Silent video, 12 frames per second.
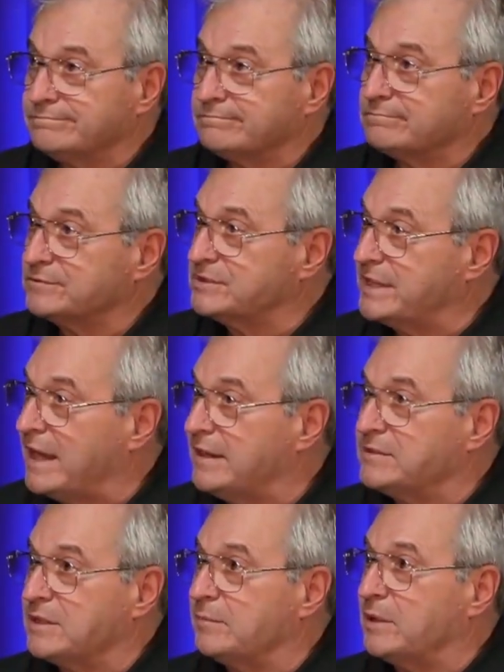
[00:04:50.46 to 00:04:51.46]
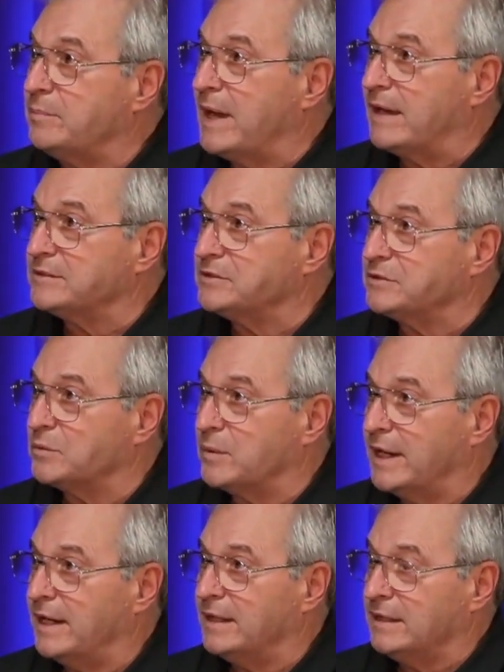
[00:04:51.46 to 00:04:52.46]
Say somebody passes
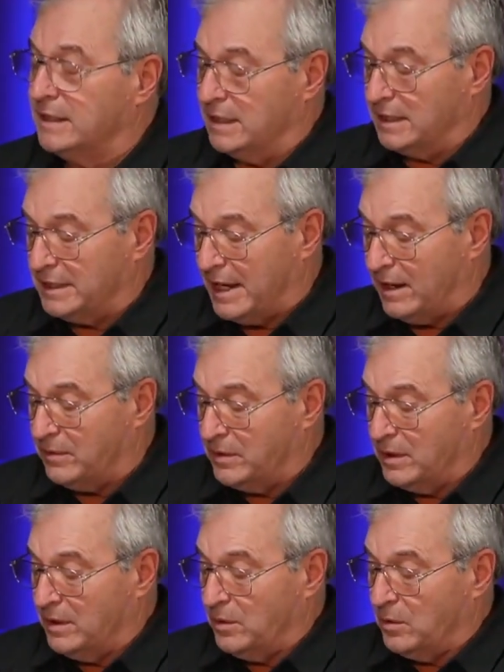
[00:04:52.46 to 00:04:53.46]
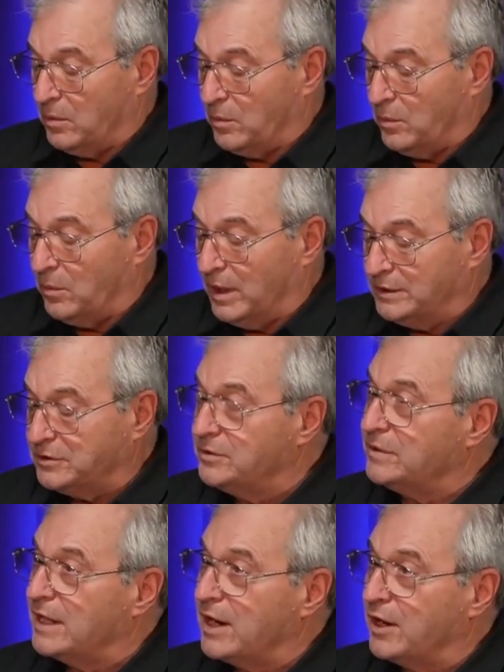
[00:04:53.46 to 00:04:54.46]
away. Now, what do
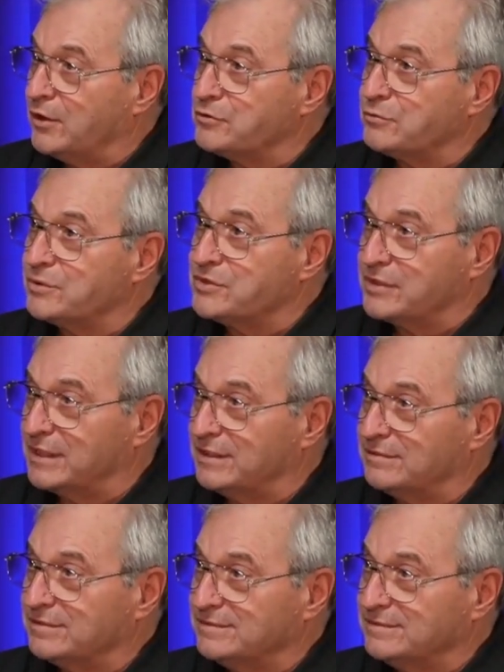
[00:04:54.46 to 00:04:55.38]
the heirs receive?